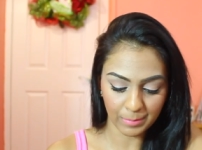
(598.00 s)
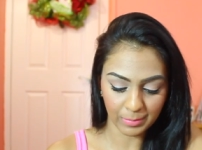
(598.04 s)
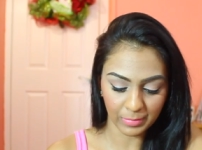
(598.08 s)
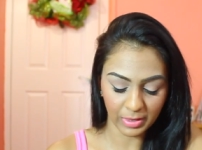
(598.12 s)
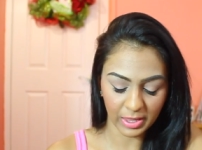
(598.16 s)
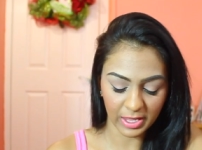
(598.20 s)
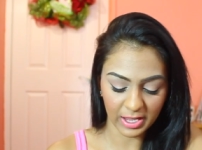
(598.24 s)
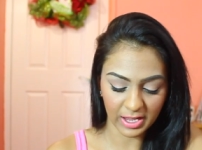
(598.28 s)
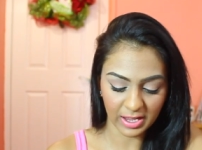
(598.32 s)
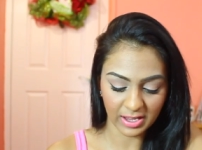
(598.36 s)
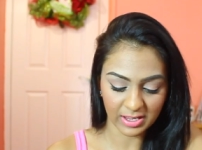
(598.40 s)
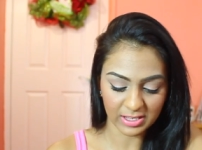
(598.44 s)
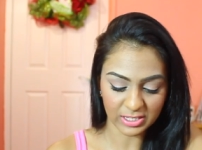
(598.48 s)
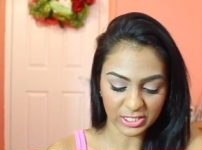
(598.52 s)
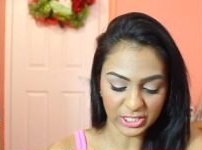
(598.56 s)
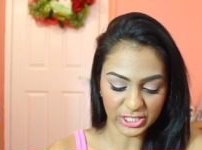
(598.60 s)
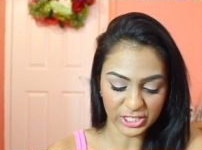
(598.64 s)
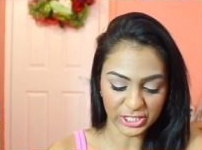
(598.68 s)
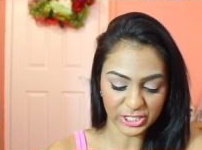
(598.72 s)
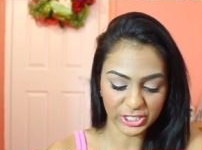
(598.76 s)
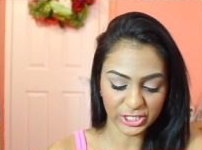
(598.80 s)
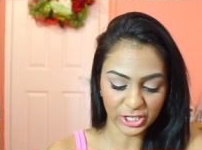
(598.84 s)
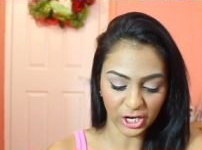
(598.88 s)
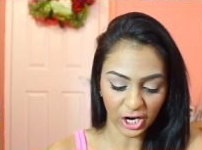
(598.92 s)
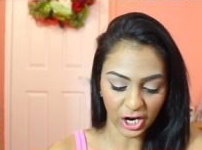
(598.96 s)
like
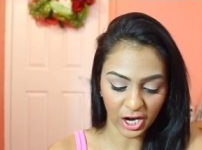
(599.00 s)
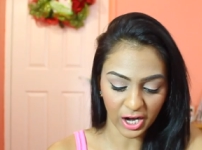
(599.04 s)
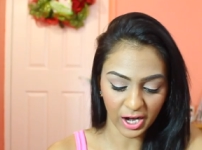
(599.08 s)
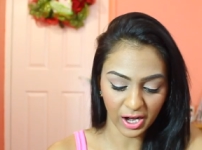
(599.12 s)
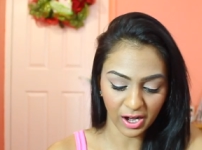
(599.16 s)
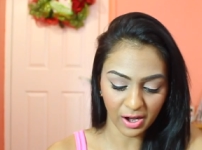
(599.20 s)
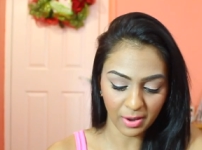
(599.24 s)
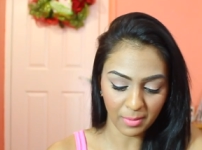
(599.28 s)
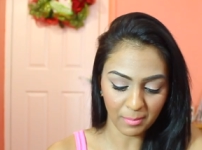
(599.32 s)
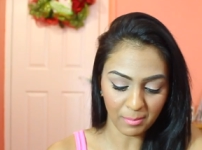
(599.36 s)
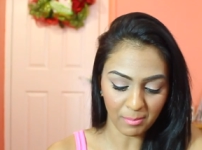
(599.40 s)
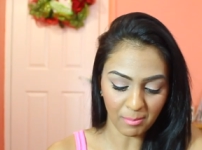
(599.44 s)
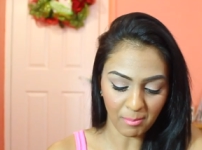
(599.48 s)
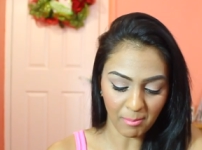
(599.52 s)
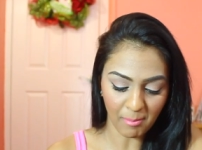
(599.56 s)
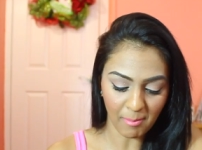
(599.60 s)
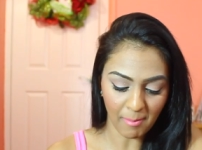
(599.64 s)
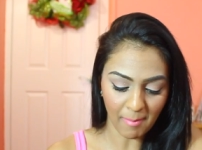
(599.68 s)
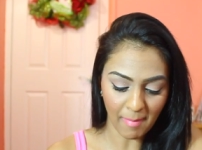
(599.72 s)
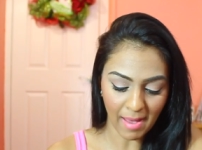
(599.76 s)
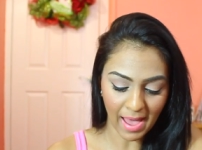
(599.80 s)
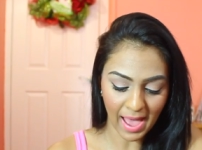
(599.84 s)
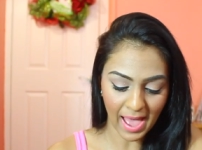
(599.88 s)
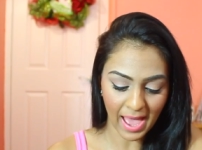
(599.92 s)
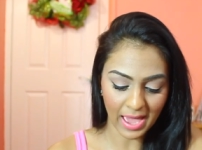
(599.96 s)
dark
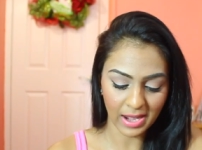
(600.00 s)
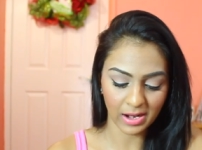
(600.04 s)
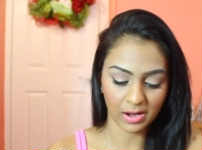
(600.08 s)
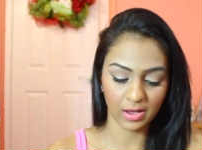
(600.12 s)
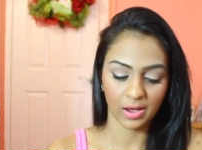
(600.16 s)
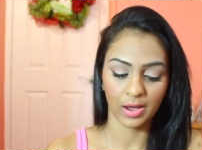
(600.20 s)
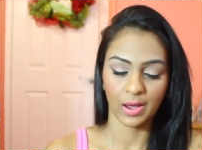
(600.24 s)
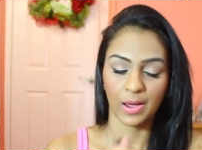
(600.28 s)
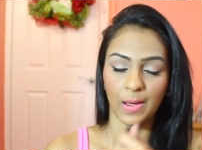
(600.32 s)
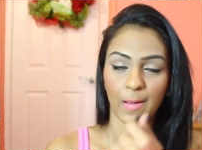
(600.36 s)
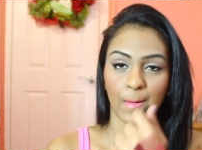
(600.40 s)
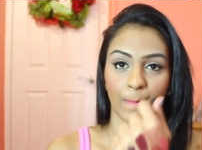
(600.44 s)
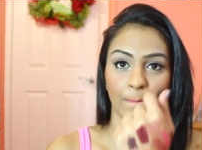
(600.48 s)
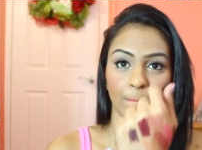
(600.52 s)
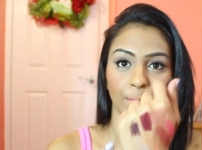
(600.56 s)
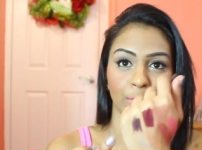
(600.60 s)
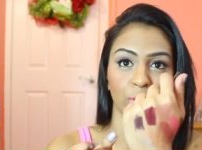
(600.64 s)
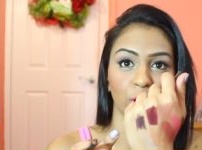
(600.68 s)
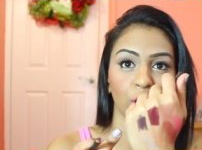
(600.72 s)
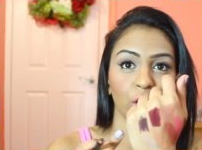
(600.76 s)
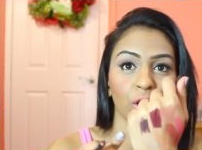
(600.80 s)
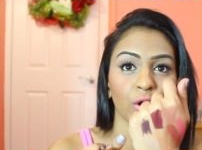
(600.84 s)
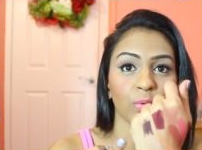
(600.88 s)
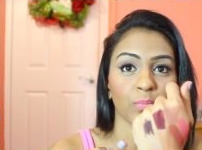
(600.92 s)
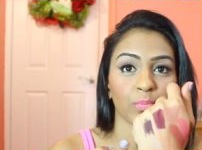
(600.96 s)
matte
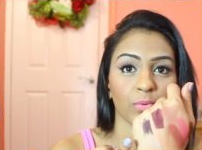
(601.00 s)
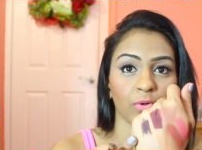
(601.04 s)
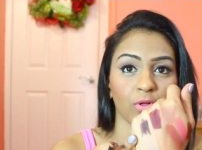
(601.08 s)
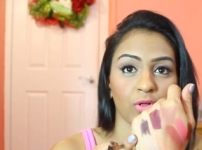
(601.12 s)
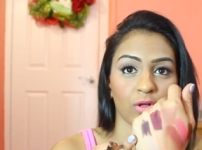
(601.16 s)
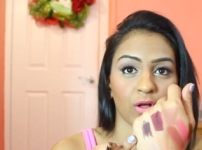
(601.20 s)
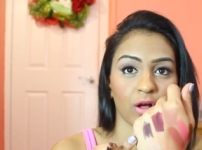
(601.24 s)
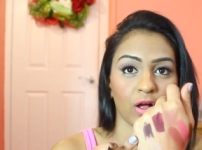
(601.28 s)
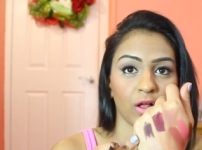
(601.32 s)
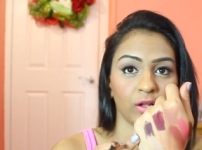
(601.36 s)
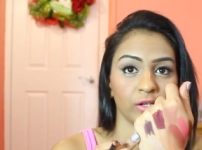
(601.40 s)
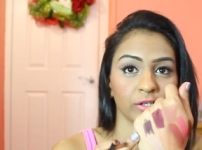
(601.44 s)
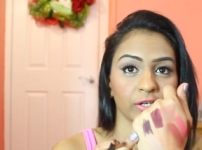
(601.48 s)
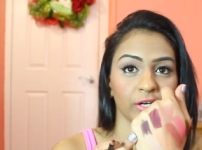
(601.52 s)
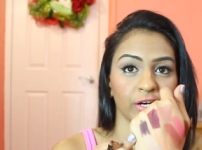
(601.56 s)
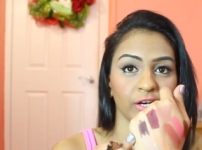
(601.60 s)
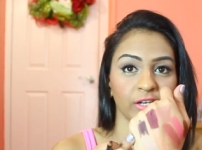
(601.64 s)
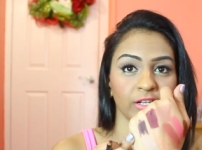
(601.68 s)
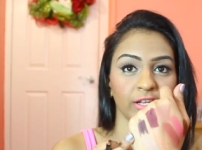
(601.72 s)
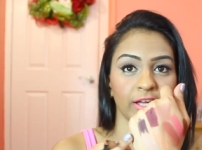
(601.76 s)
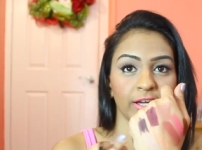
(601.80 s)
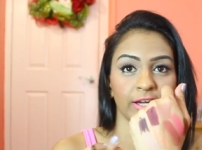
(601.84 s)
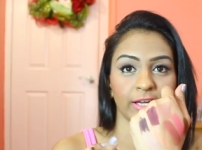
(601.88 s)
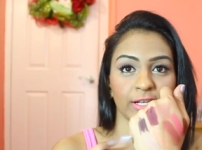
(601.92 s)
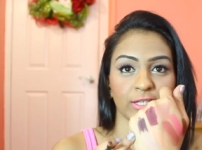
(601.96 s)
purple
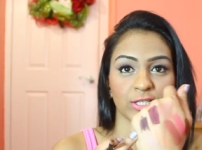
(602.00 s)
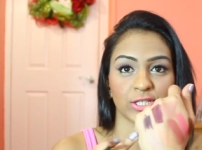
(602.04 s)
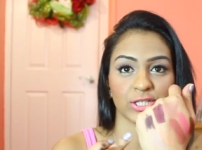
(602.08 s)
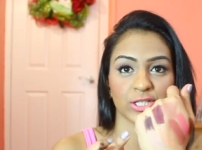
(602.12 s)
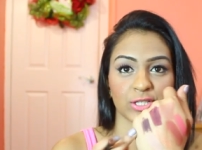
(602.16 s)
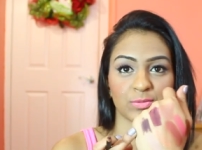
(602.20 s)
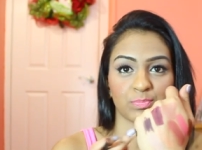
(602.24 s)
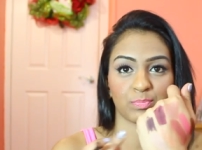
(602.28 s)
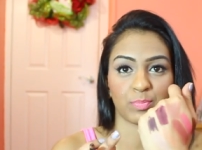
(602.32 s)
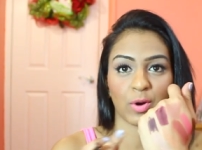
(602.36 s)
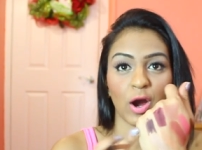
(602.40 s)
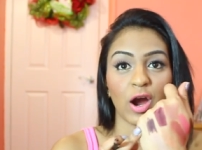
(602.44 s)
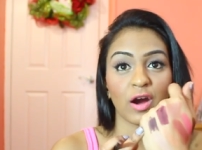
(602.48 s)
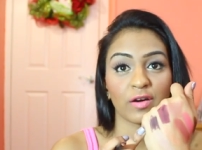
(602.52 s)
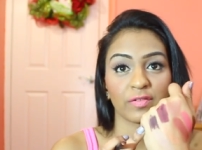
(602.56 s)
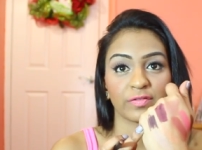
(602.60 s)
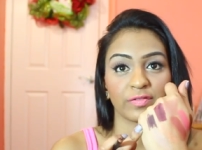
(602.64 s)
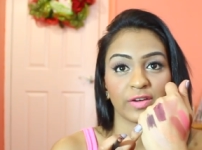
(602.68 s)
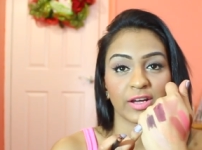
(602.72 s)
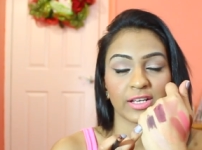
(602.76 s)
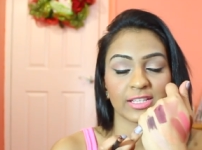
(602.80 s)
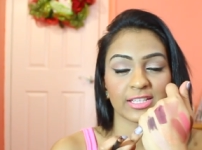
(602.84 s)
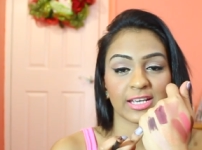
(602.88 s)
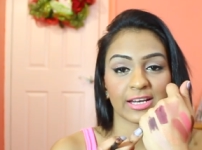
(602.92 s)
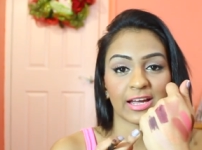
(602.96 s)
color. Like it's just
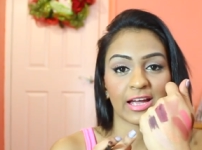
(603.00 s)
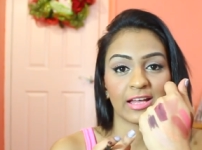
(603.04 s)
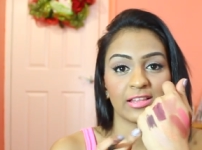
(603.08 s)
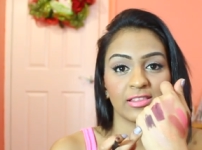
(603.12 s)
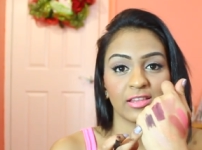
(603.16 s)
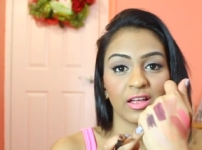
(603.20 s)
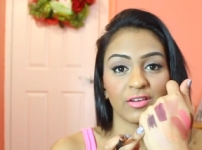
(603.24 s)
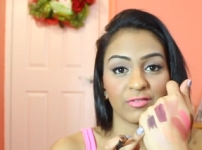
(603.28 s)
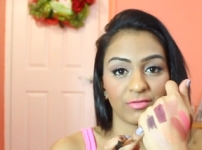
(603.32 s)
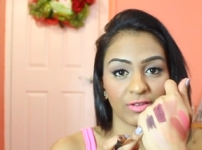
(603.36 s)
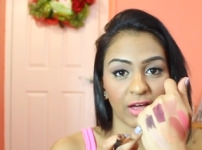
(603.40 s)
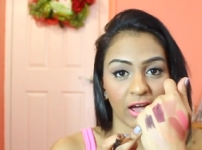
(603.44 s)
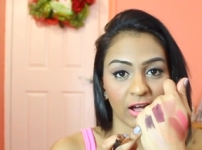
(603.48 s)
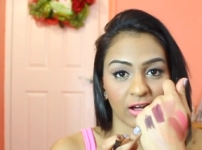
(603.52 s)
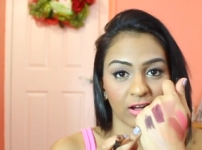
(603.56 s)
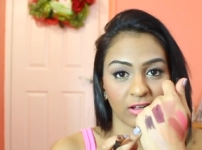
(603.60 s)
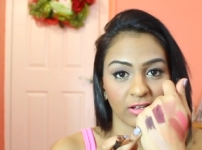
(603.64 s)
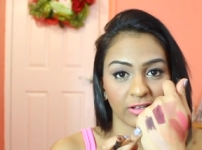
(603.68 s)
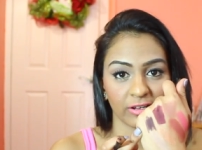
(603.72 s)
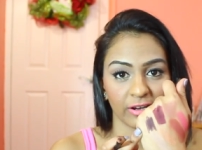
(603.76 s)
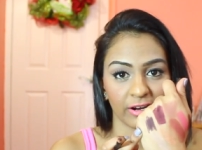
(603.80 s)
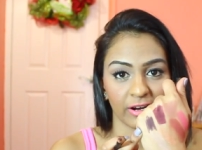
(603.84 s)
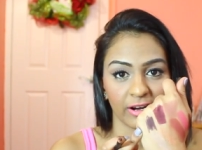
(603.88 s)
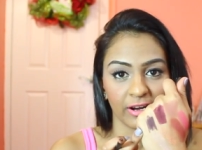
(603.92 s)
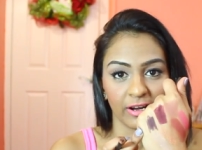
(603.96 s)
perfect. Like I love that
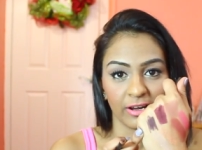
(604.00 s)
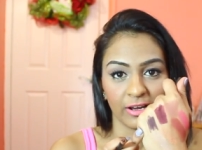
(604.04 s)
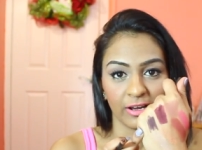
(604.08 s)
color.